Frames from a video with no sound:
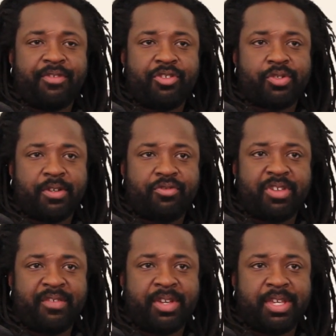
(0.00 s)
History of
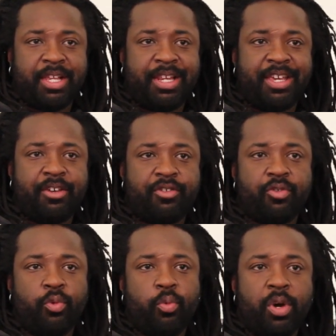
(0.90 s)
Seven Killings
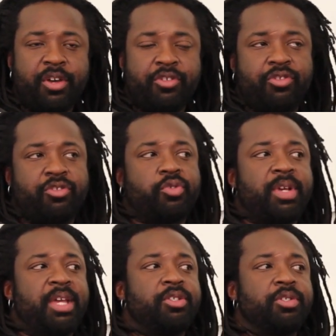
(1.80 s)
was
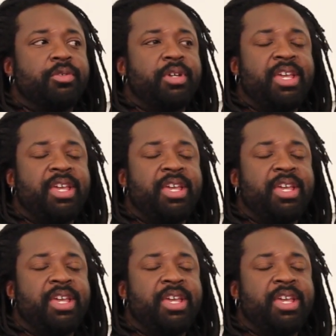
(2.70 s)
trying to